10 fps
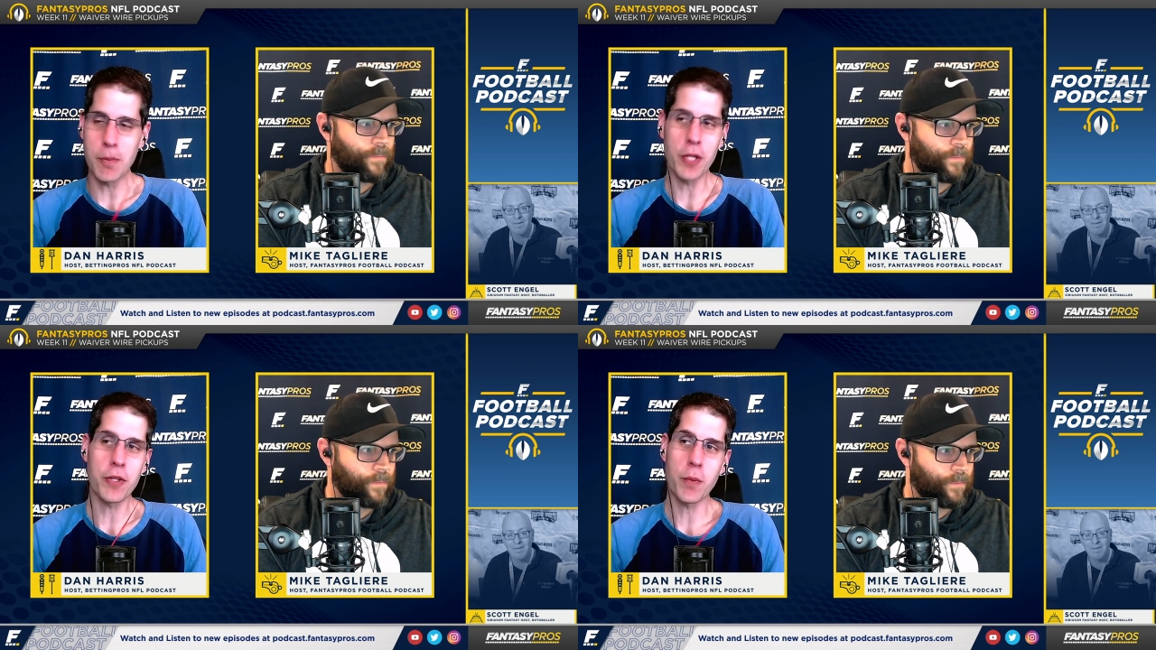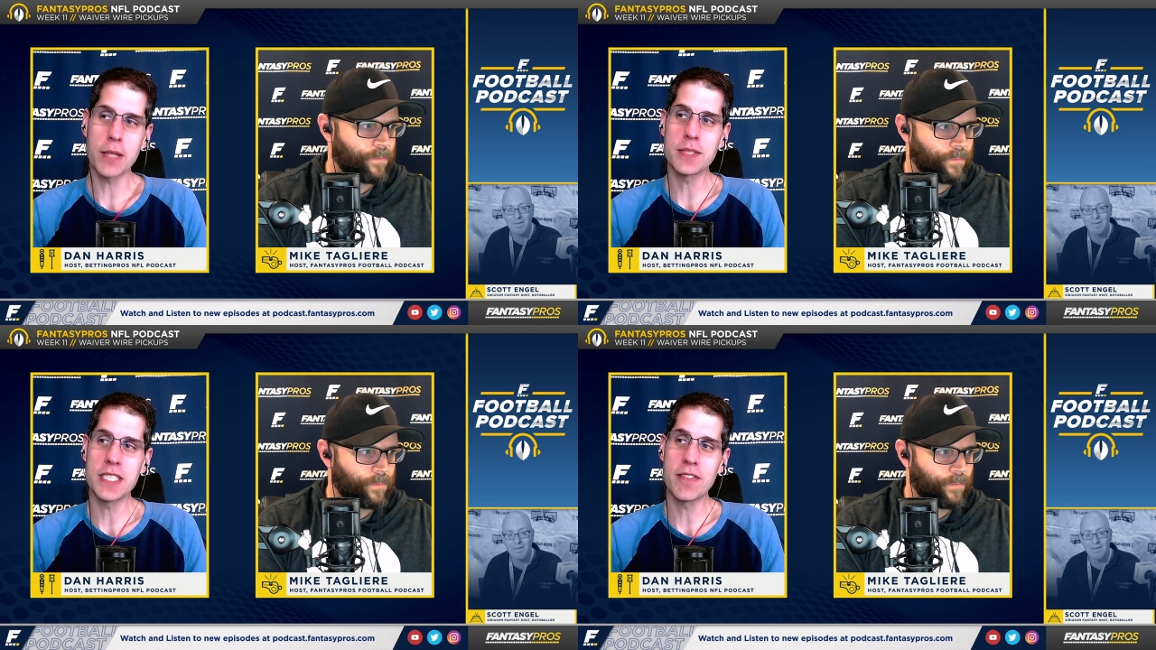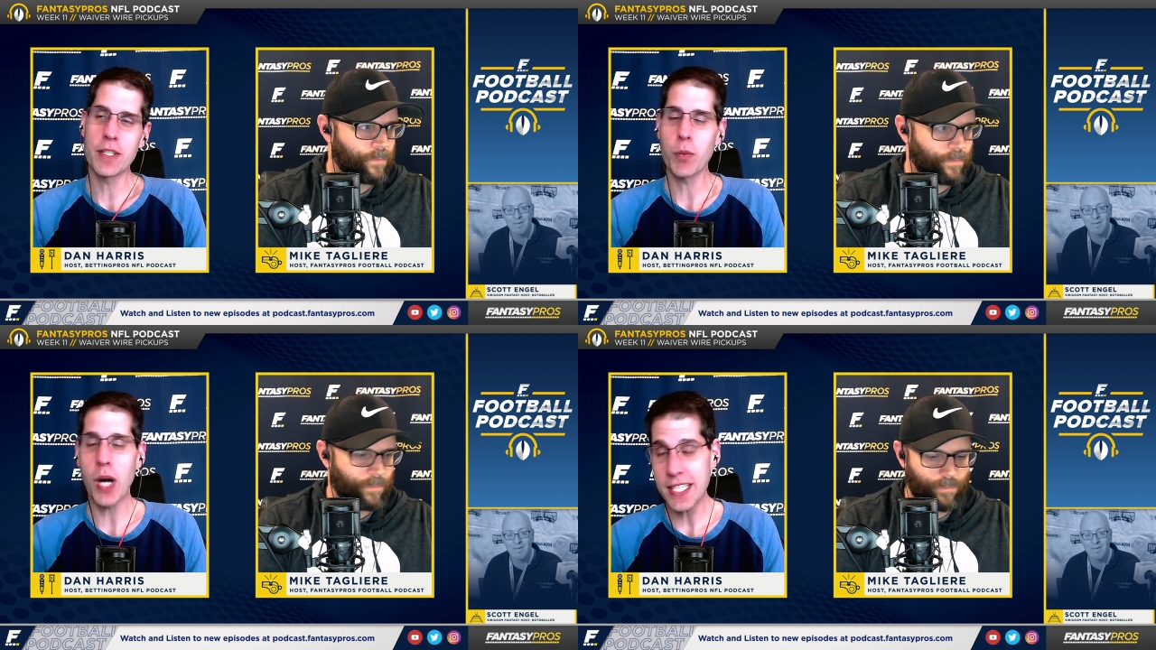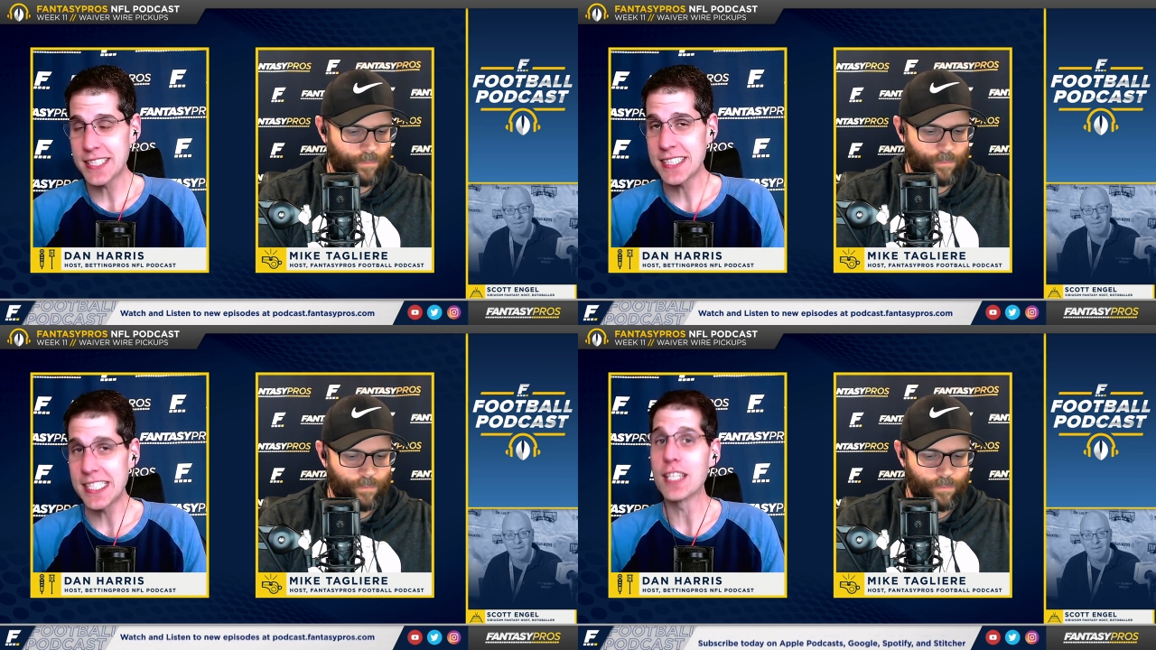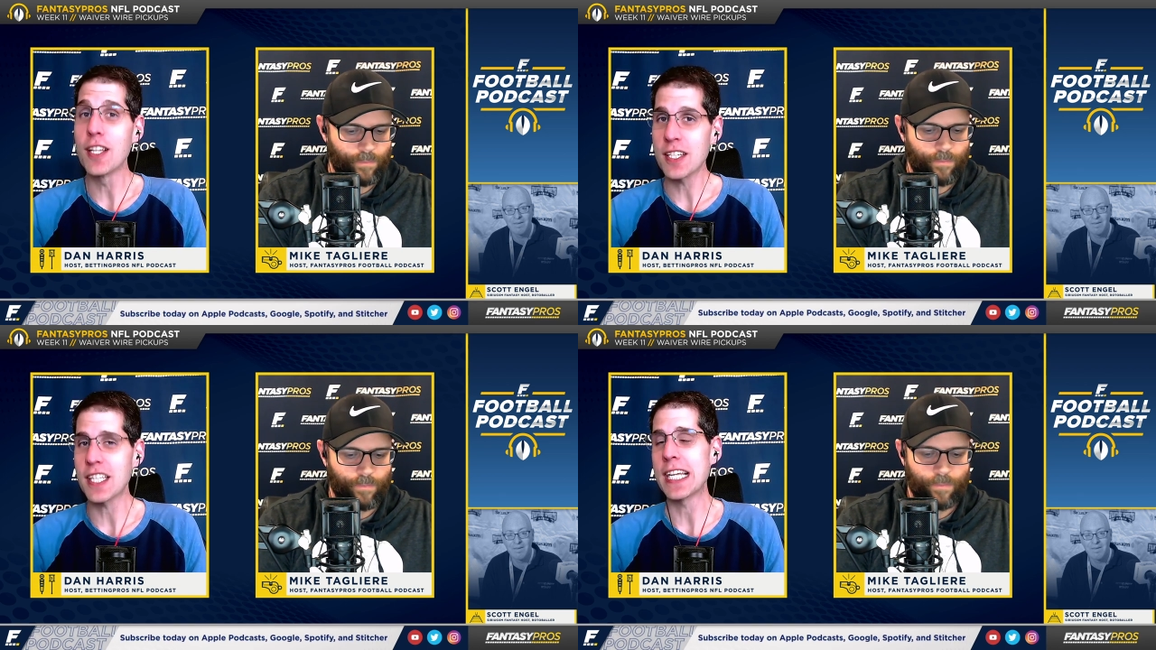Speaker 1: some other wide receiver, and Watkins did
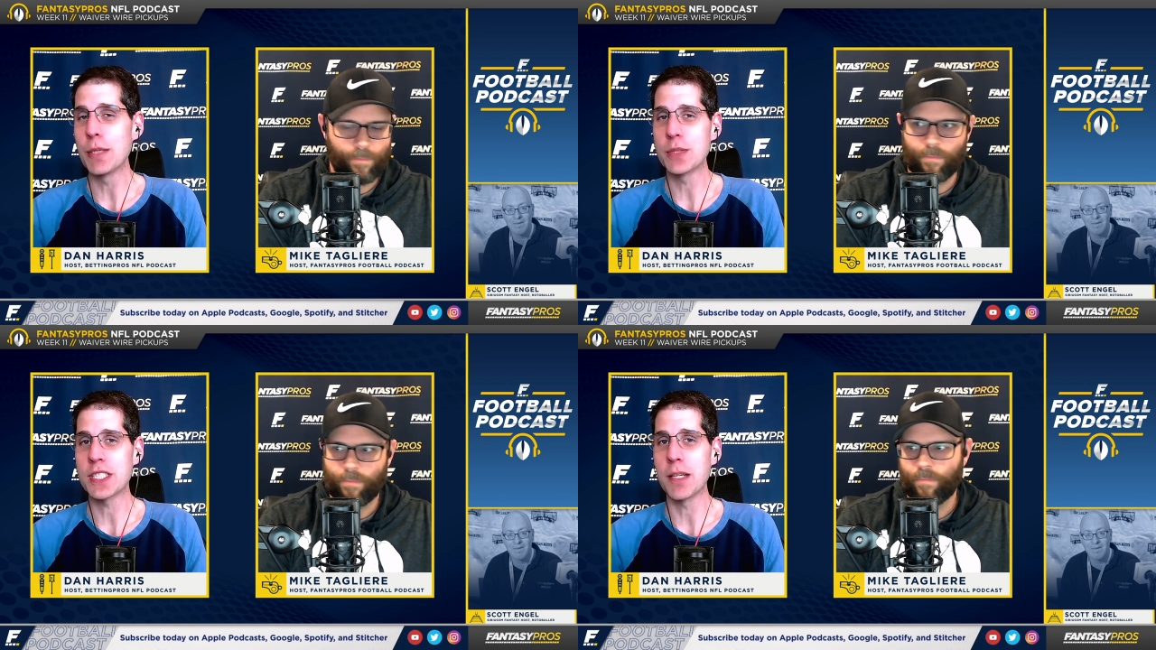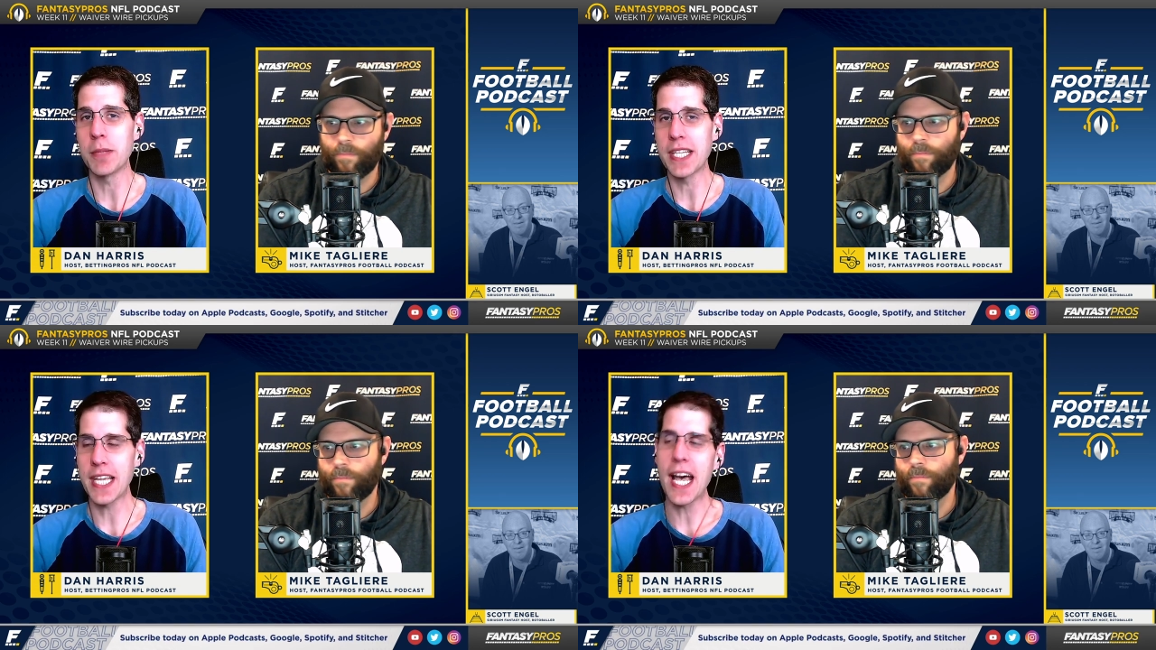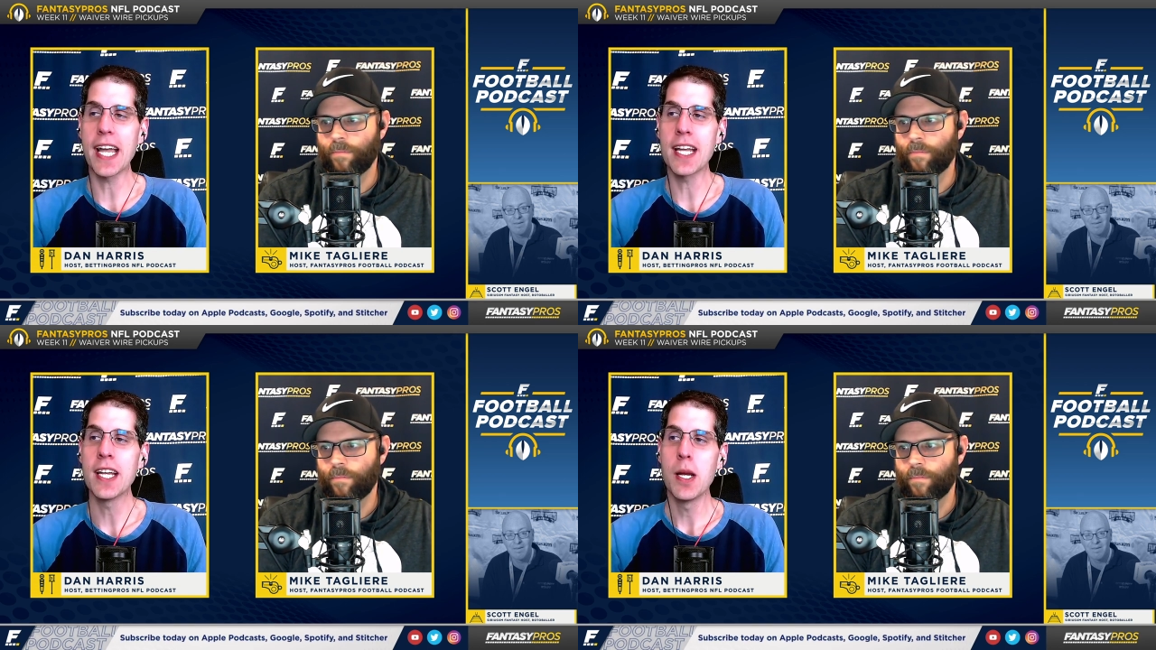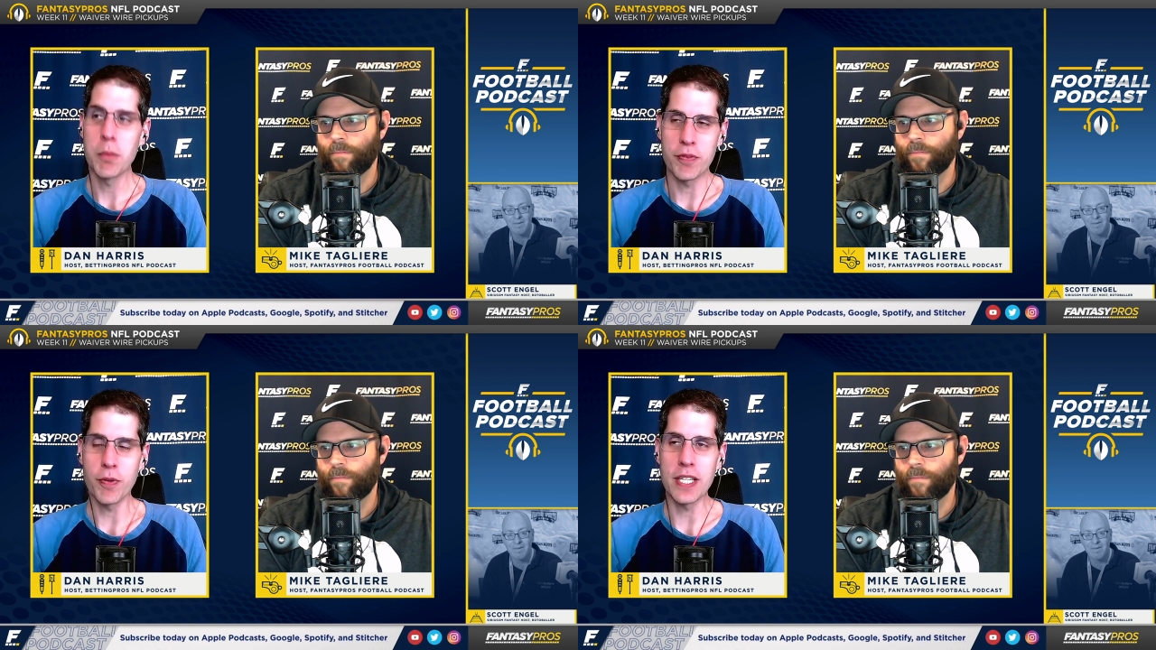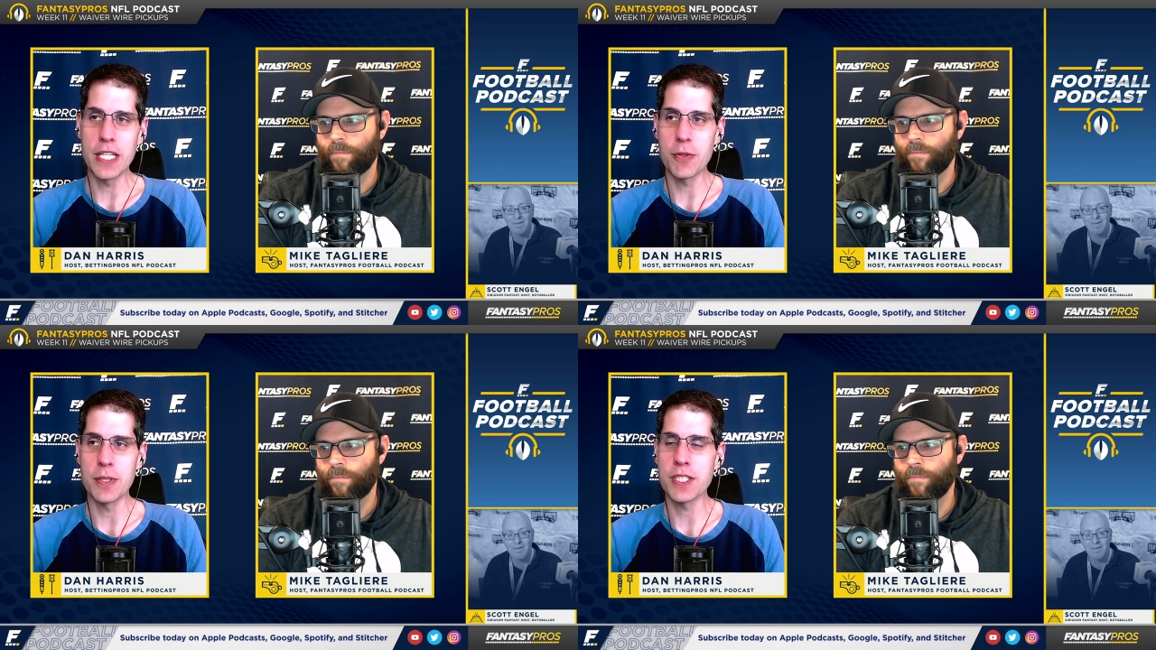look like he was going to be the guy before
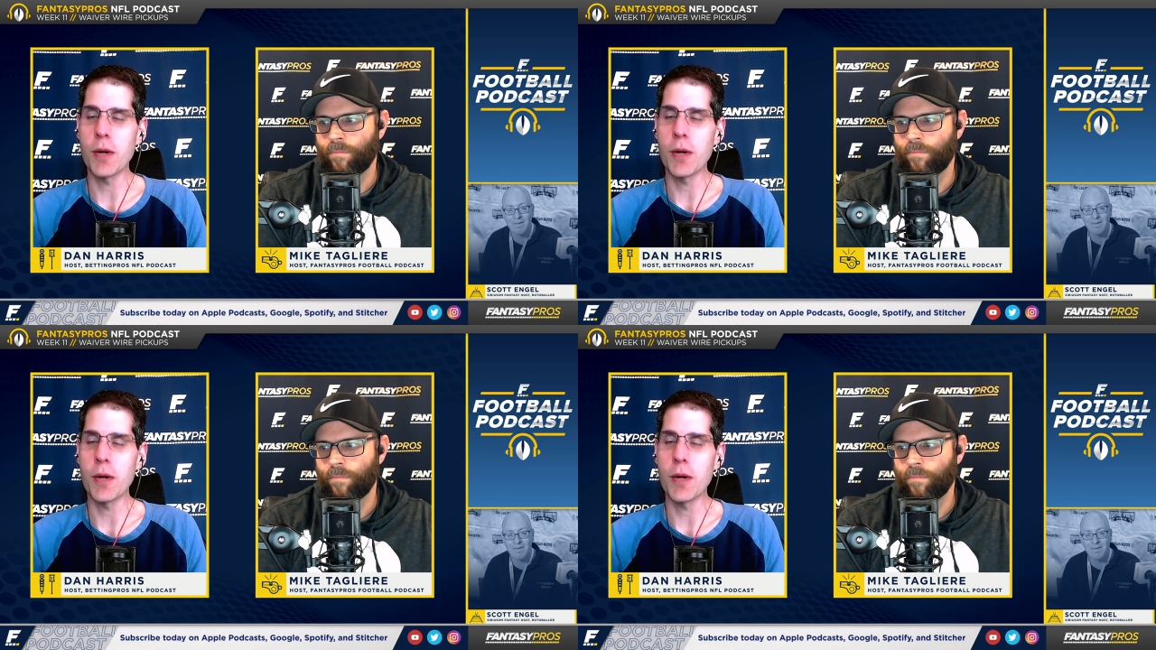the injury.